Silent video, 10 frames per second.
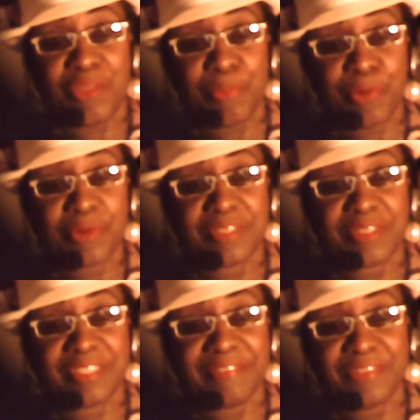
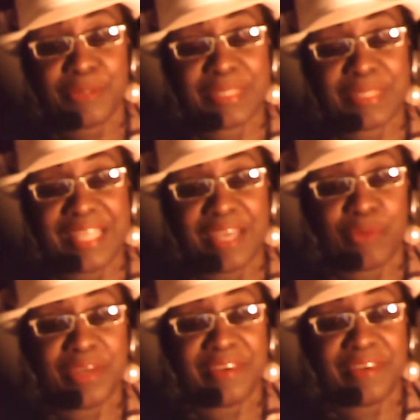person feels
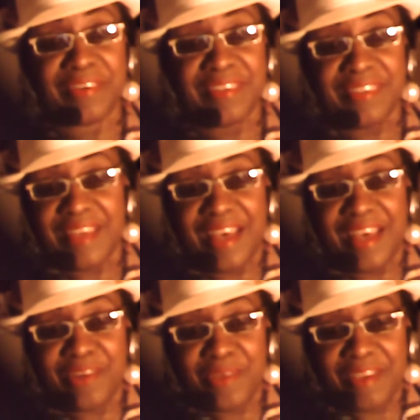like, well,
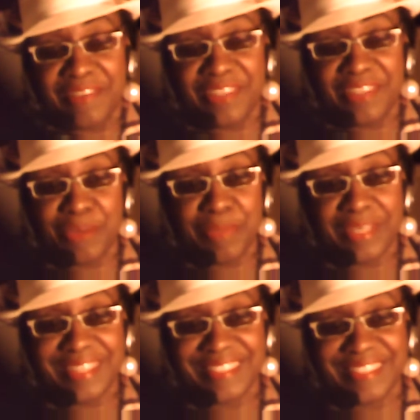I don't have to go
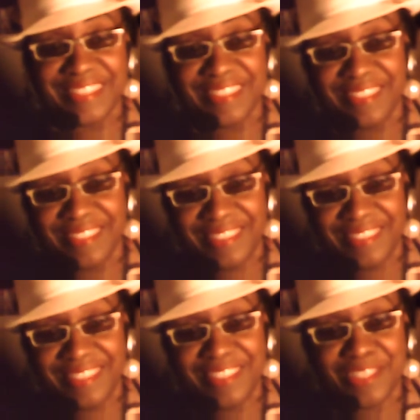because
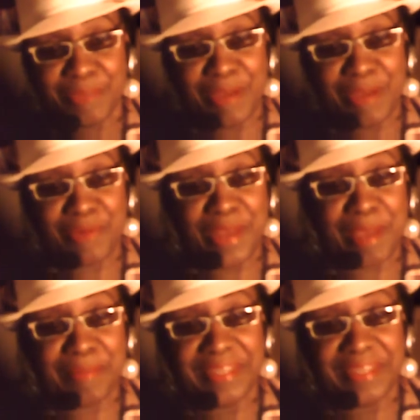he took my rap.